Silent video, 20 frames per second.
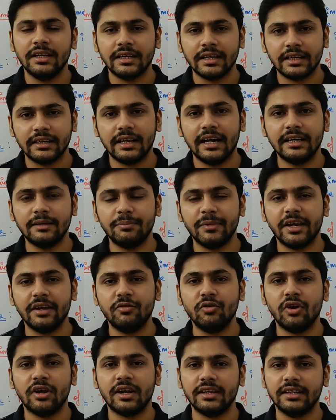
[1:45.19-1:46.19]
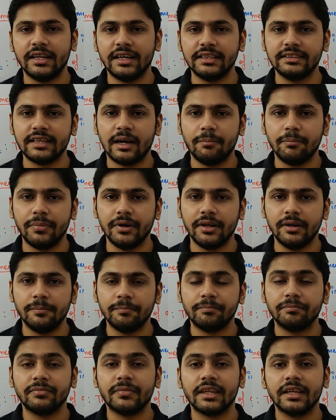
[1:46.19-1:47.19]
Let me give you another
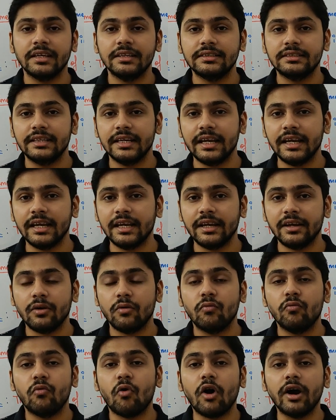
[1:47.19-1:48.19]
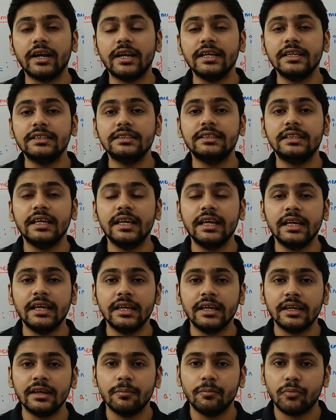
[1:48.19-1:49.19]
example. Say what is
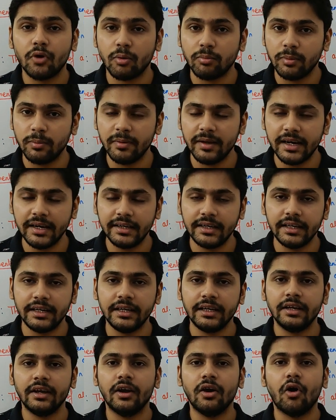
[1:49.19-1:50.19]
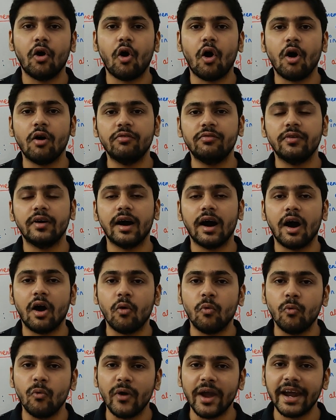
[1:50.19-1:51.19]
the probability of a
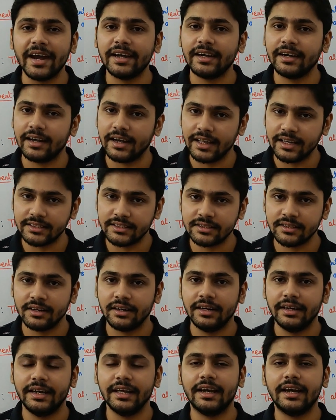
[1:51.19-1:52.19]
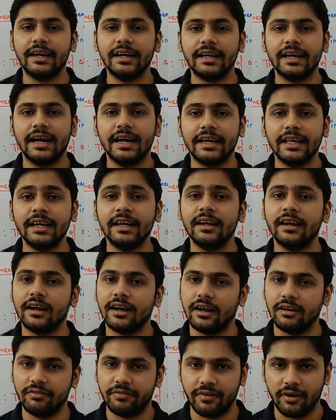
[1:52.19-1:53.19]
wait list ticket getting
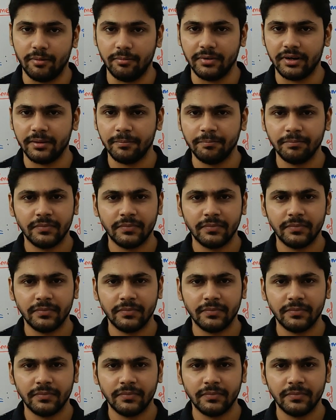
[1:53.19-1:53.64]
confirmed?